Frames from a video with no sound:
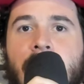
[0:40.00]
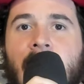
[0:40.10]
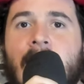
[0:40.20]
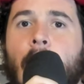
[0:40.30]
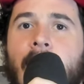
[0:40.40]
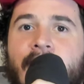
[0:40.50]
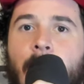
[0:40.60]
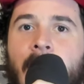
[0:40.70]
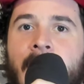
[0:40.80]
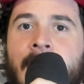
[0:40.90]
Hello
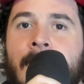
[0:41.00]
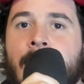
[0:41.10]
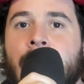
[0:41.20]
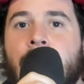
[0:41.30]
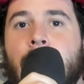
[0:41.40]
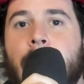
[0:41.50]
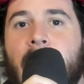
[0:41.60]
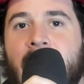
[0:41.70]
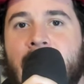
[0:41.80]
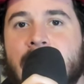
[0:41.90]
everyone,
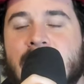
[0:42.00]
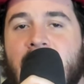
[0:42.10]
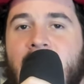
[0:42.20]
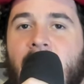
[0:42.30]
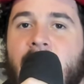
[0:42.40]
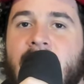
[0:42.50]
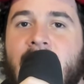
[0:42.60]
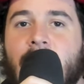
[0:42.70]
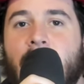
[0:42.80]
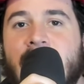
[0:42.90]
my name is Kyle,
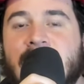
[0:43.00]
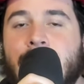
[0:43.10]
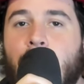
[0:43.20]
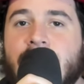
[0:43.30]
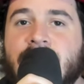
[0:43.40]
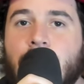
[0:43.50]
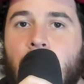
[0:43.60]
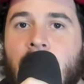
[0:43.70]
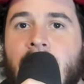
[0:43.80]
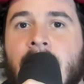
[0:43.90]
aka Racing Boy
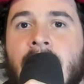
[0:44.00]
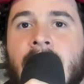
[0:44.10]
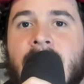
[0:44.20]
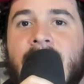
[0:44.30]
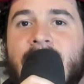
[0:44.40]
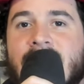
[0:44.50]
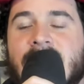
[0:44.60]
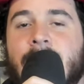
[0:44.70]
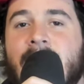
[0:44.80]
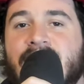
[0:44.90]
Short, and this
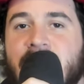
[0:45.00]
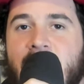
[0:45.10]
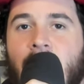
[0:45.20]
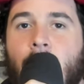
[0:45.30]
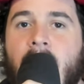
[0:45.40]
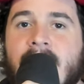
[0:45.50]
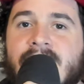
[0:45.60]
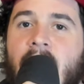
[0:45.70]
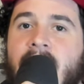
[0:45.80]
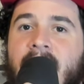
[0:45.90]
is my channel where I
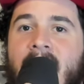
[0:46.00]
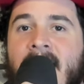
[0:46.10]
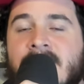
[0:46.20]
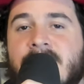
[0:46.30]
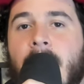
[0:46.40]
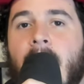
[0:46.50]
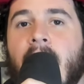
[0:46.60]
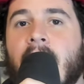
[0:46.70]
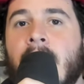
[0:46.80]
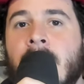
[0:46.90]
talk
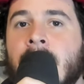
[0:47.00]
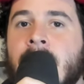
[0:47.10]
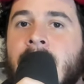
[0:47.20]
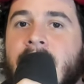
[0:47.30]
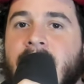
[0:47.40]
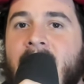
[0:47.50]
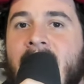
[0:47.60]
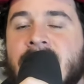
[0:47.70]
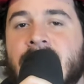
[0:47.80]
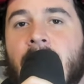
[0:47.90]
NASCAR,
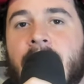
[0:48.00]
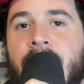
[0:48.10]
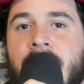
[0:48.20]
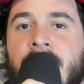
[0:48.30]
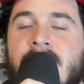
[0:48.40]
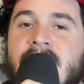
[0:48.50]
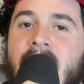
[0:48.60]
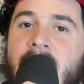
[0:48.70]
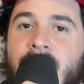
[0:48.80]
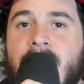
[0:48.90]
NASCAR news and
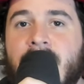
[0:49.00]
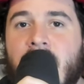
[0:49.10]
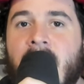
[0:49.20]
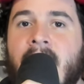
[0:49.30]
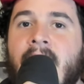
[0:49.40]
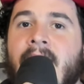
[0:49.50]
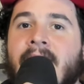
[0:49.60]
everything